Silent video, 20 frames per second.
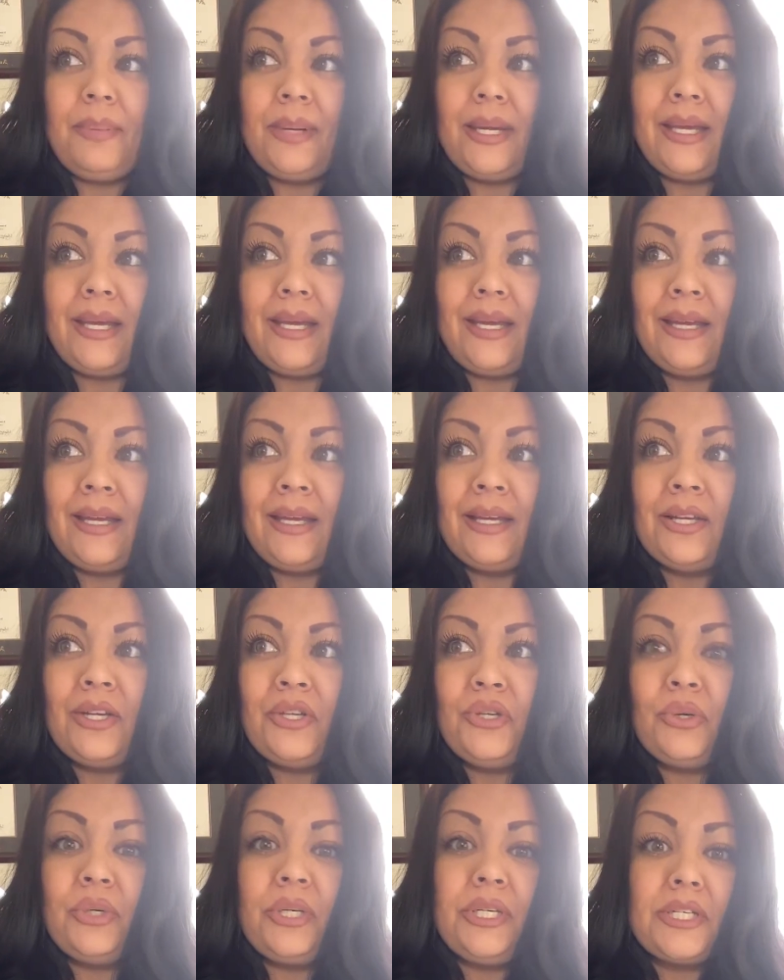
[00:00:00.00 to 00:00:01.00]
your bills
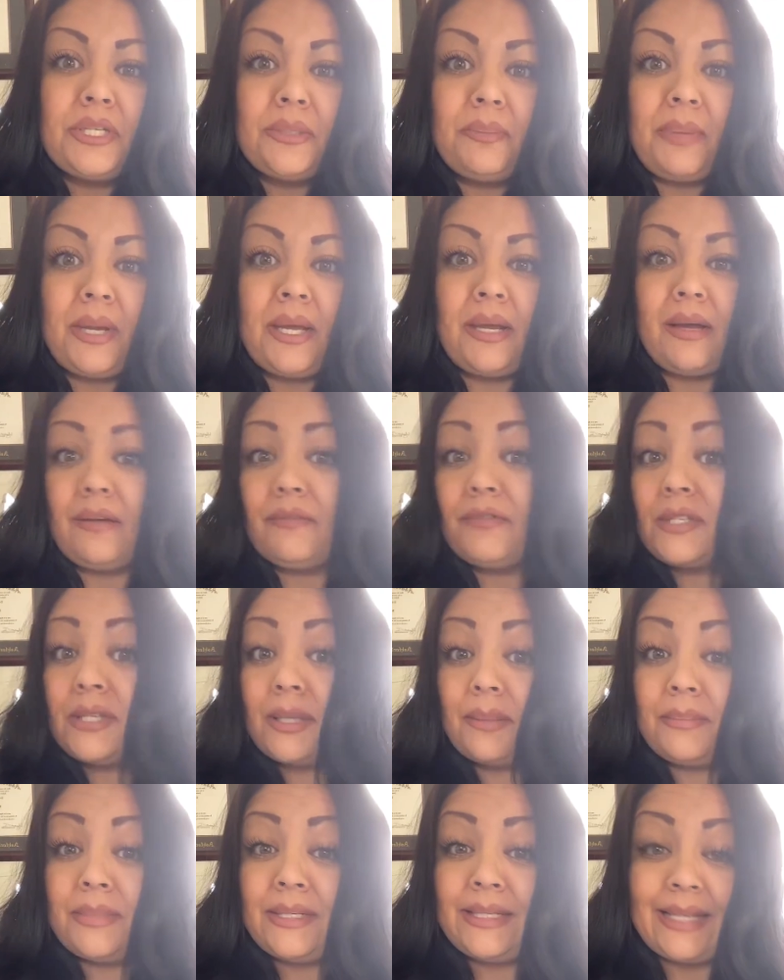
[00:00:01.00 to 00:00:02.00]
before you can
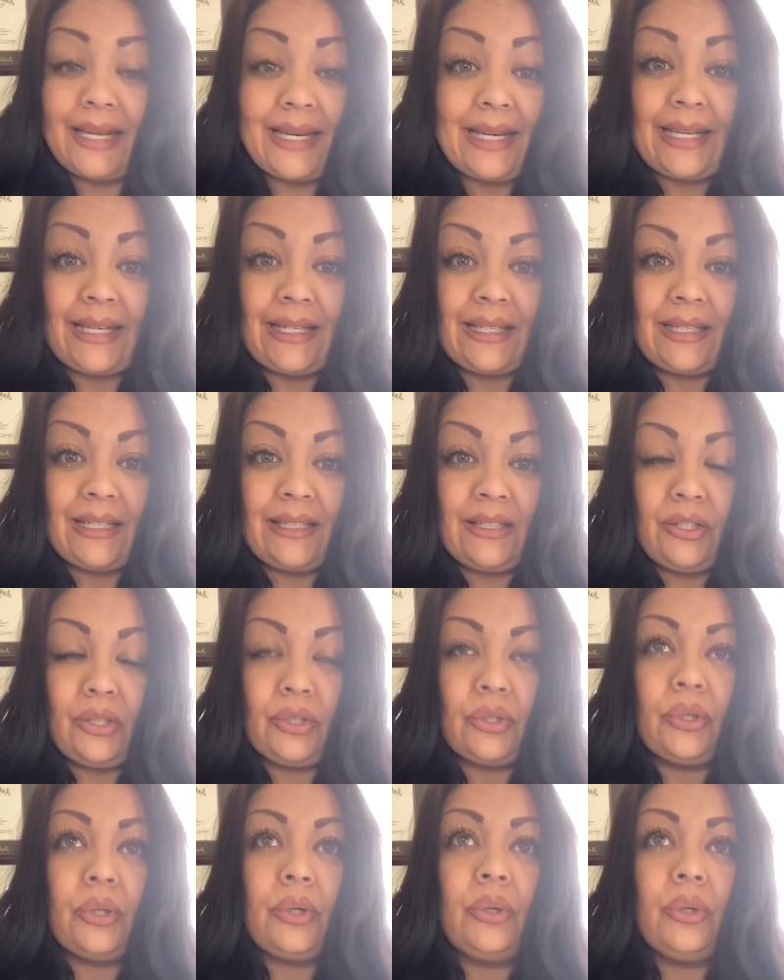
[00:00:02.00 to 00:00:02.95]
even decide